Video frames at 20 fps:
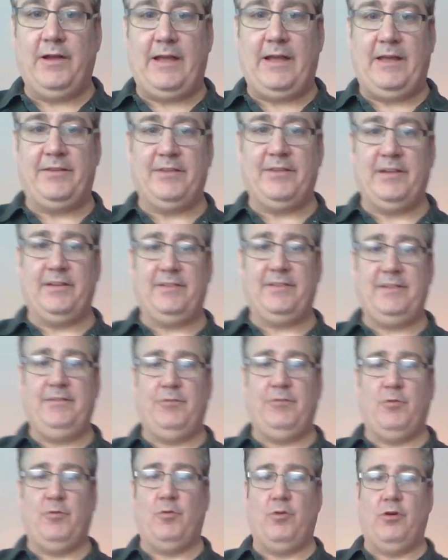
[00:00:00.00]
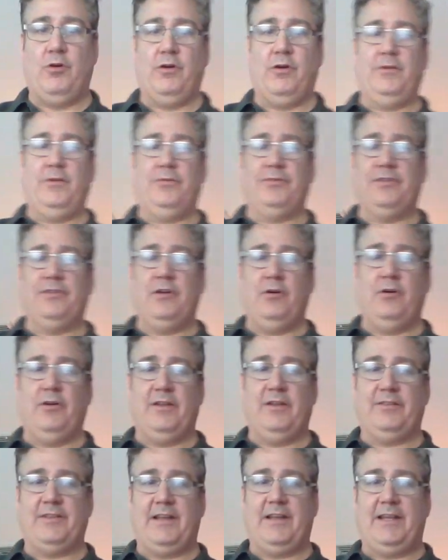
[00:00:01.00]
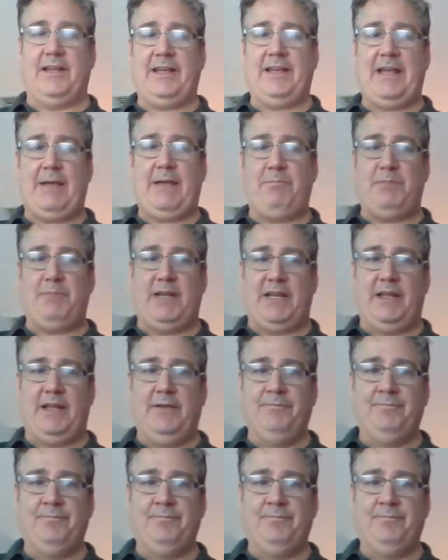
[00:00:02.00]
as in the Civil War, it was known as a kepi.